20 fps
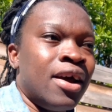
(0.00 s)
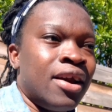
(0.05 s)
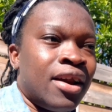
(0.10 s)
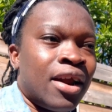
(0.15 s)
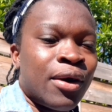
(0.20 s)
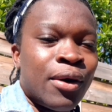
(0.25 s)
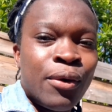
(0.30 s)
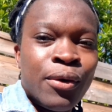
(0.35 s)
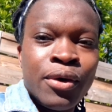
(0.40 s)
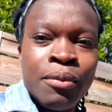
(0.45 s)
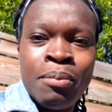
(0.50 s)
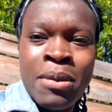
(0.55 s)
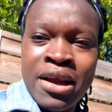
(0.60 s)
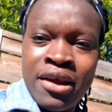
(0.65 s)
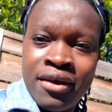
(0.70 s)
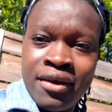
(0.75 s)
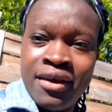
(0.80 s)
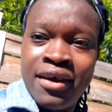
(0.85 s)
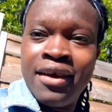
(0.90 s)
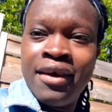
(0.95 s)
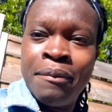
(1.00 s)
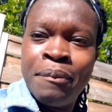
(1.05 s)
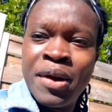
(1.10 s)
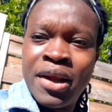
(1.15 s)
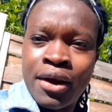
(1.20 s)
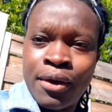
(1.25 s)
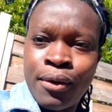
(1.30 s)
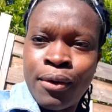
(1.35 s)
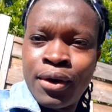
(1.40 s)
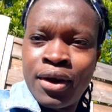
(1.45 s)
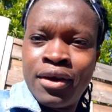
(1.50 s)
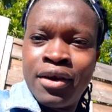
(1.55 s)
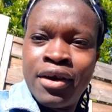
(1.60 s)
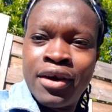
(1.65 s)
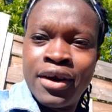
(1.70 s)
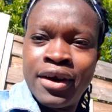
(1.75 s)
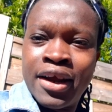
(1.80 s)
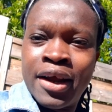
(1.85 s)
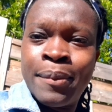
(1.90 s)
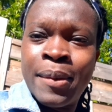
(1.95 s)
take out, Matthew dig, me take out the
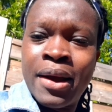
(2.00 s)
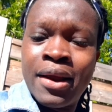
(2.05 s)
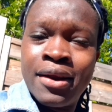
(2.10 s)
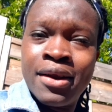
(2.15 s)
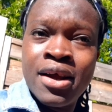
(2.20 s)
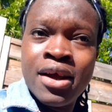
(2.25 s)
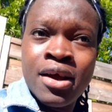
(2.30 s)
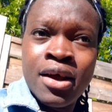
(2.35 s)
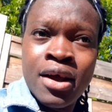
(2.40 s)
dirt there, man.